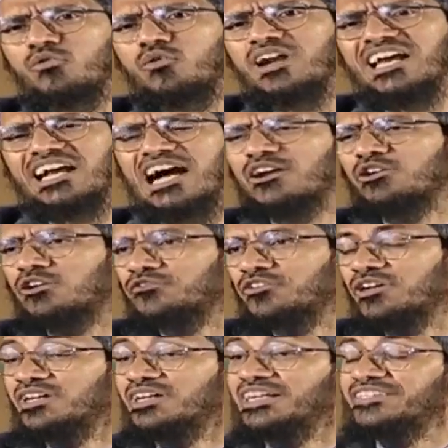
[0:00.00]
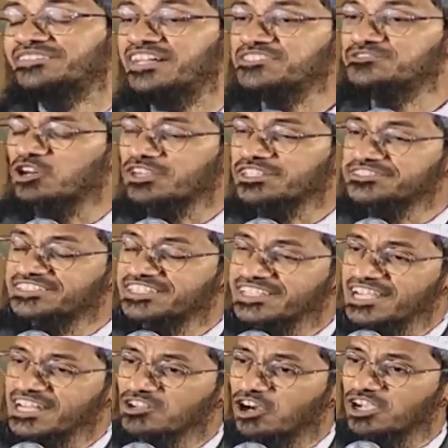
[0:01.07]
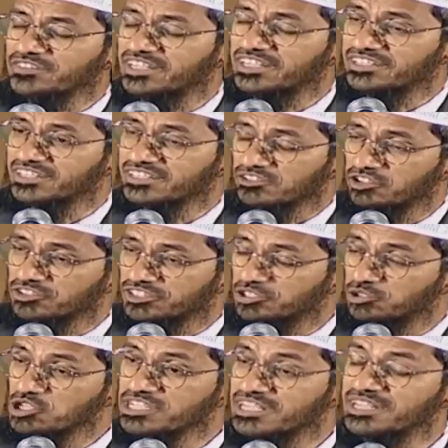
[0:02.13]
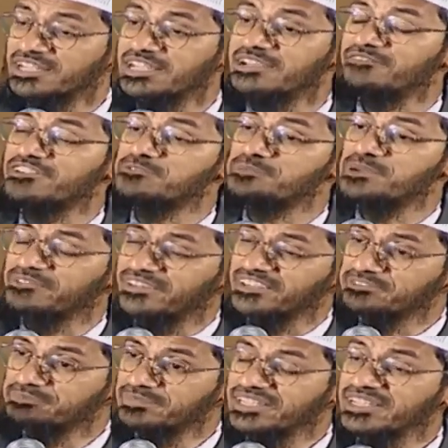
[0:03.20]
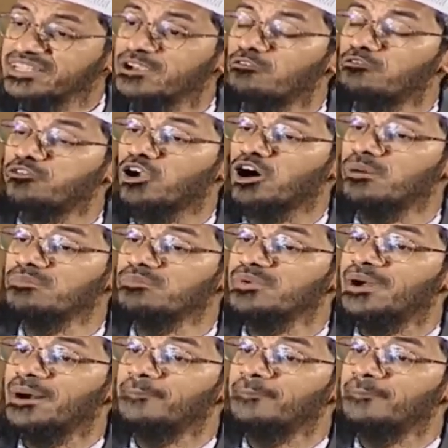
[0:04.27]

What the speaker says: don't want, I can't offer. There's not a single law in the Indian constitution which prevents me from